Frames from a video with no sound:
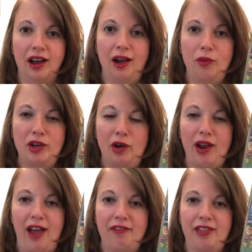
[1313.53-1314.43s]
we don't
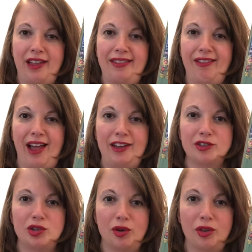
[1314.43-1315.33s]
have like the
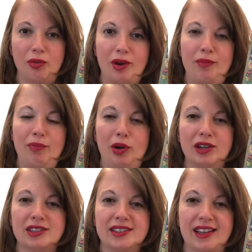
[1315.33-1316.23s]
last 2 or 3
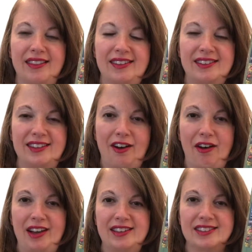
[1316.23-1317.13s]
books in the
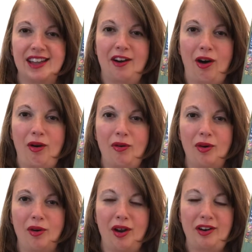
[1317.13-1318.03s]
series in our
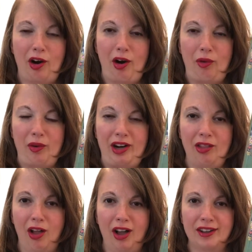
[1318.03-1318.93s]
read
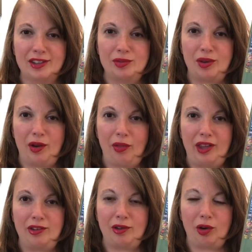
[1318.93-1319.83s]
along, because we
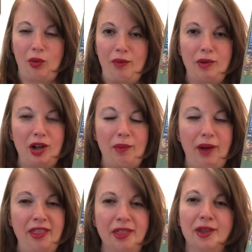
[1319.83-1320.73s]
only took 1 book a
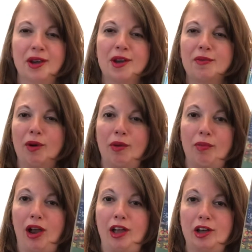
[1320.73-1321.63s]
month, but we
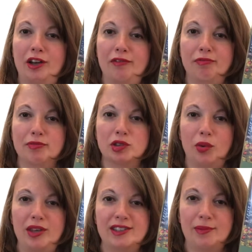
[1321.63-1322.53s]
probably could have squeezed them